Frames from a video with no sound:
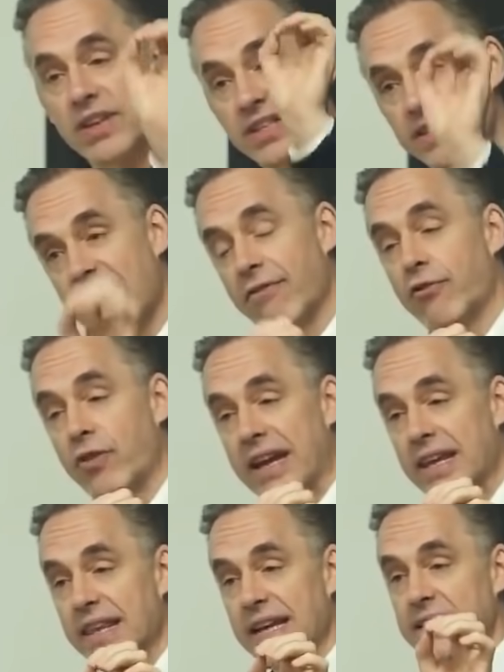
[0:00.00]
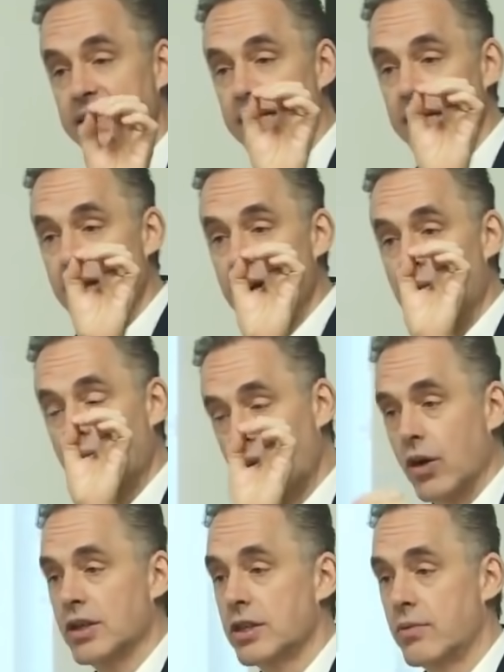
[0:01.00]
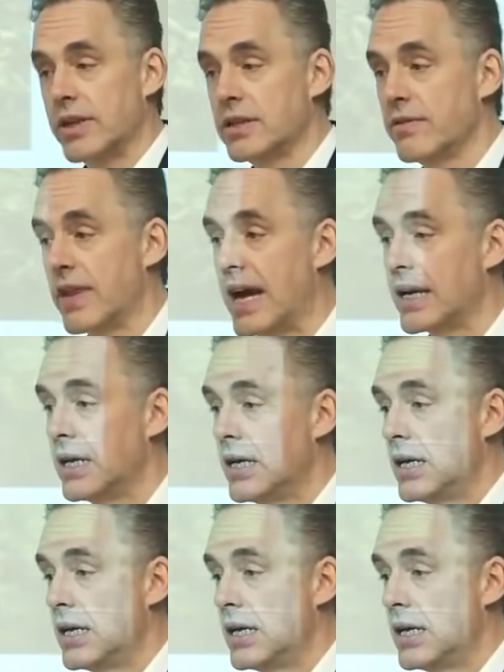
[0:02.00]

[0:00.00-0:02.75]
the suffering that's a consequence of that.